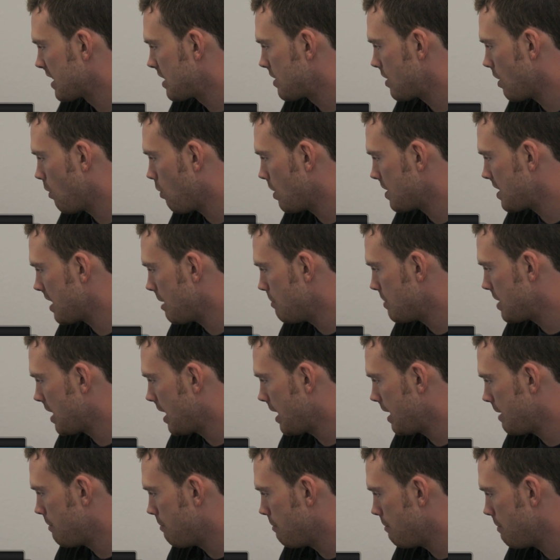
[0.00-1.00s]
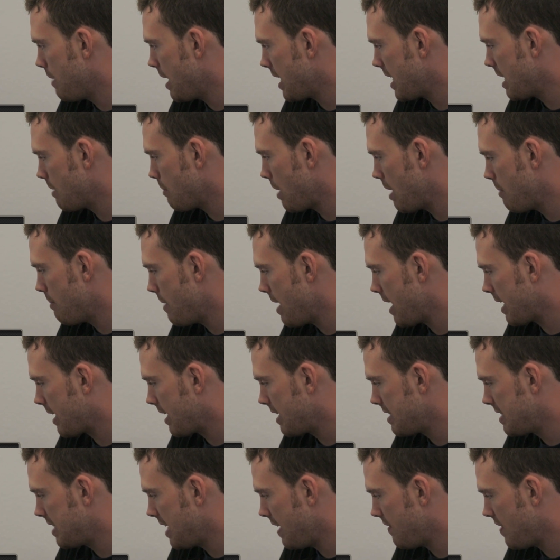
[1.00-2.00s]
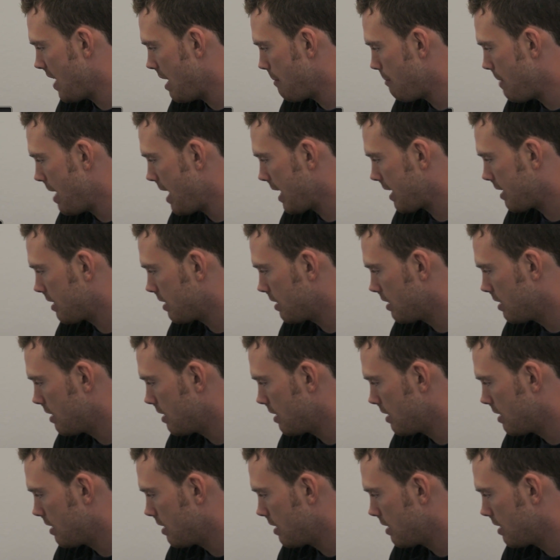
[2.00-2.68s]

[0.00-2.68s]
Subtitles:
So once I'm done making my mech, I save that mech,